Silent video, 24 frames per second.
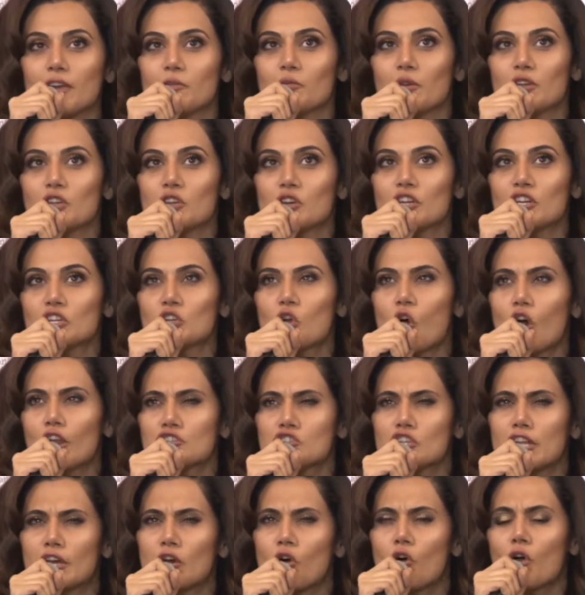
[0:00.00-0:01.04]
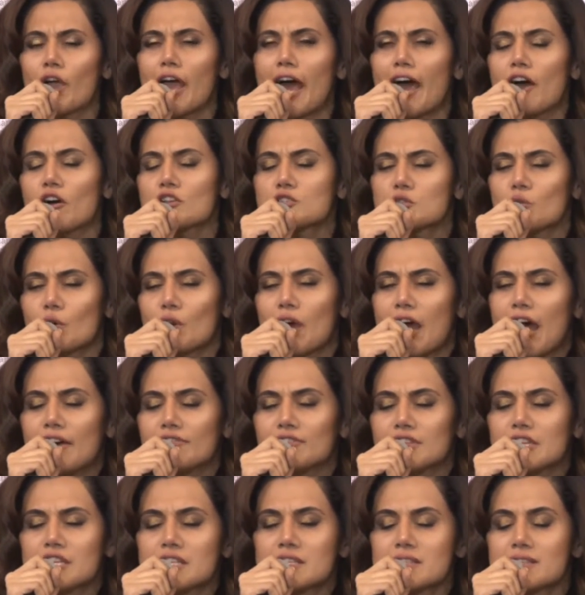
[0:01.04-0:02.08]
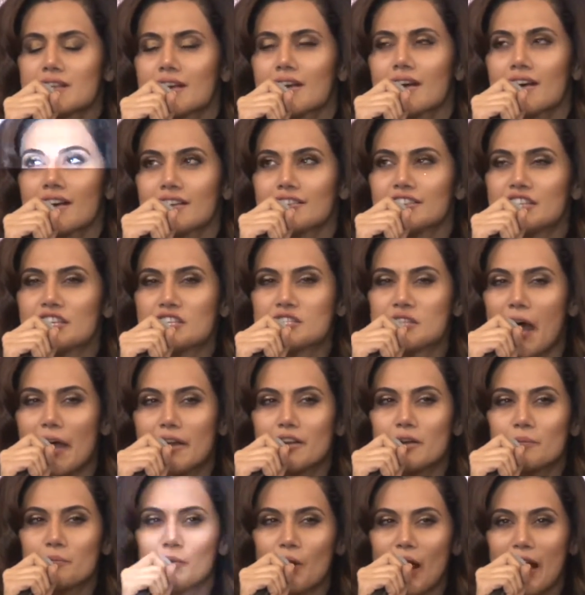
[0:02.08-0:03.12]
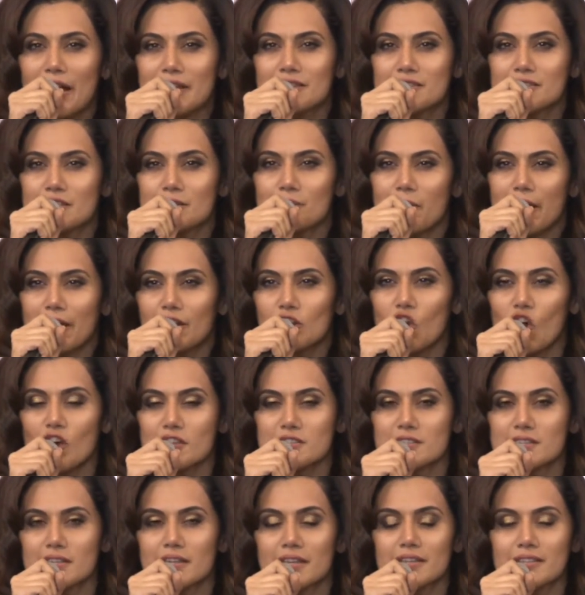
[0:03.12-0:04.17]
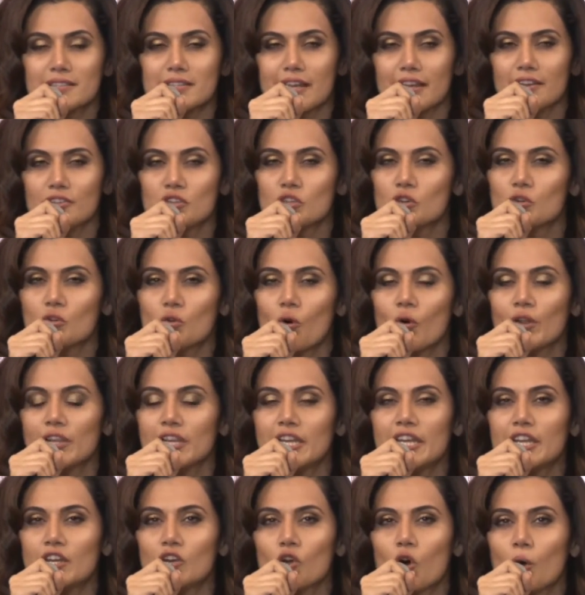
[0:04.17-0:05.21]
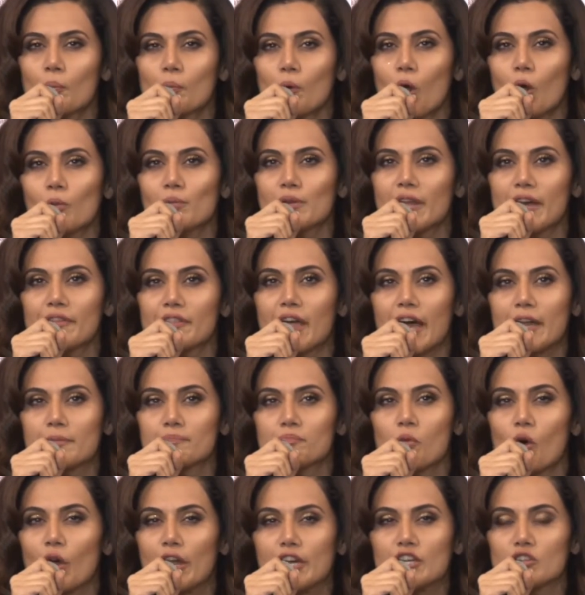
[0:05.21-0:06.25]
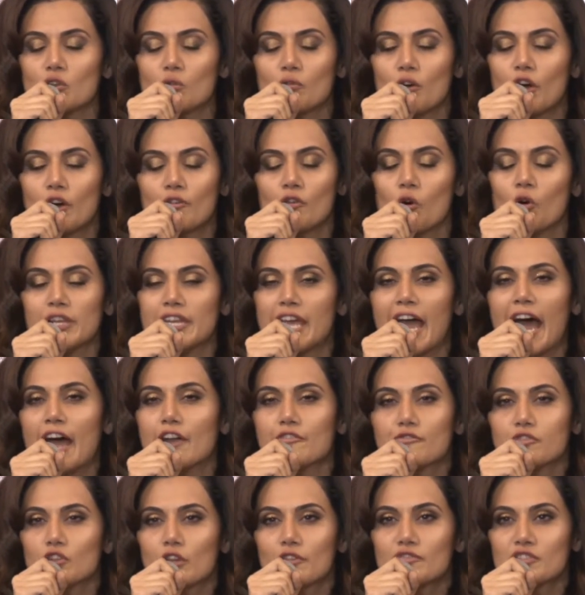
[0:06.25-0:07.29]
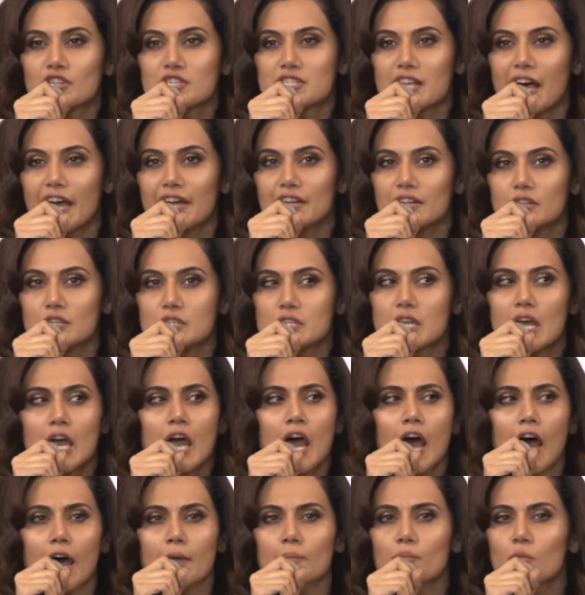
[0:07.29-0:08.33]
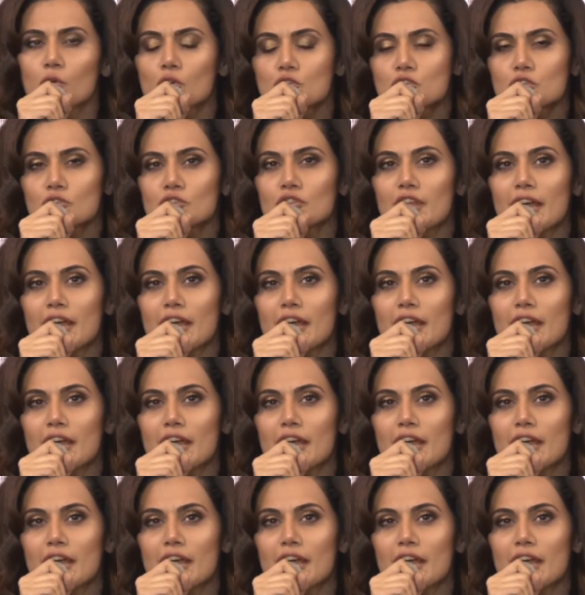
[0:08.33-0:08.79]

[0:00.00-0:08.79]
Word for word: when you're in college, you're like, okay, I also want to have these designer brands in my closet. And you only know probably at that point, only handful of designers. And most of